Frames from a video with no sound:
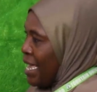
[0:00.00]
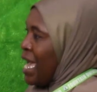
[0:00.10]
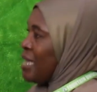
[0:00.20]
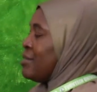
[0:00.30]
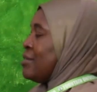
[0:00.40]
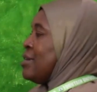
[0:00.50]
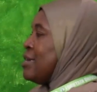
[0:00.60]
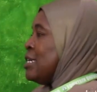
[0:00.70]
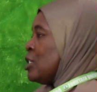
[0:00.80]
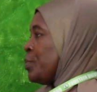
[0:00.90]
enhance
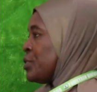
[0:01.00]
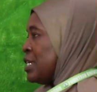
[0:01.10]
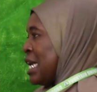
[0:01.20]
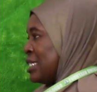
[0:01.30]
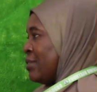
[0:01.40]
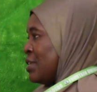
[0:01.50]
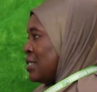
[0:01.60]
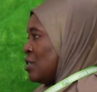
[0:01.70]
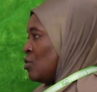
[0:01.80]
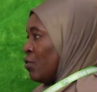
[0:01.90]
the sporting
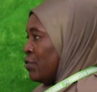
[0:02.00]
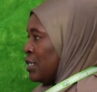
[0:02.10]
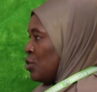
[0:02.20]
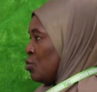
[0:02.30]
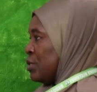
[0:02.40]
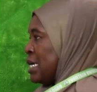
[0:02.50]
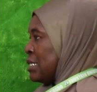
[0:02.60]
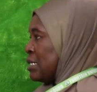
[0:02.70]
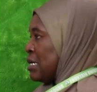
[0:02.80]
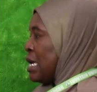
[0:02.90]
activities of these
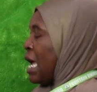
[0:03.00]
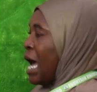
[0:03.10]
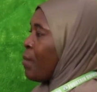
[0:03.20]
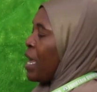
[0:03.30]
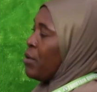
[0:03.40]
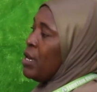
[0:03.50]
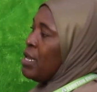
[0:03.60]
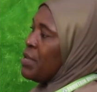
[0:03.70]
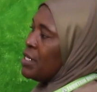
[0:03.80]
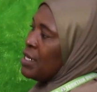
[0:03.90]
students. And we are not
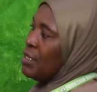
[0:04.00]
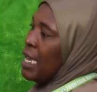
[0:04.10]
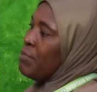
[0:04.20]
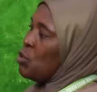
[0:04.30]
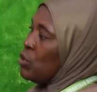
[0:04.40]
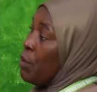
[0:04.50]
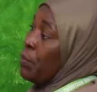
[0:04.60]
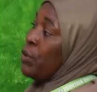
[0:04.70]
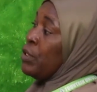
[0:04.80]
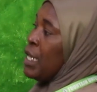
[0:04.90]
limiting them to the
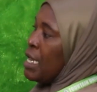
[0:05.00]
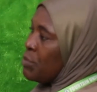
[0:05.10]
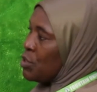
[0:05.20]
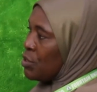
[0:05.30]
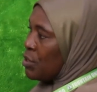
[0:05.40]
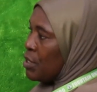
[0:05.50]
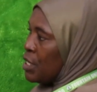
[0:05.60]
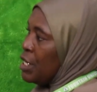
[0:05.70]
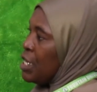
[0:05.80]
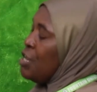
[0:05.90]
ball games.
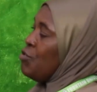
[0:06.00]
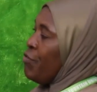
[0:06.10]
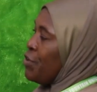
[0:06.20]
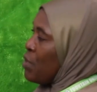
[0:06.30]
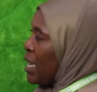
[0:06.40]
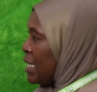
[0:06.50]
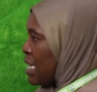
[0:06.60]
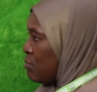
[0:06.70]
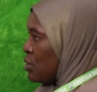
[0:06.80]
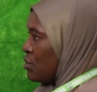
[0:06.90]
The individual
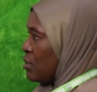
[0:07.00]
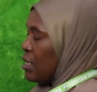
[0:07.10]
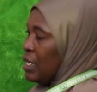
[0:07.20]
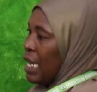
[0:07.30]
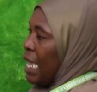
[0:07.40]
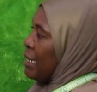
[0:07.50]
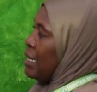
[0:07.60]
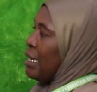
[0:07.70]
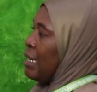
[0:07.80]
games, like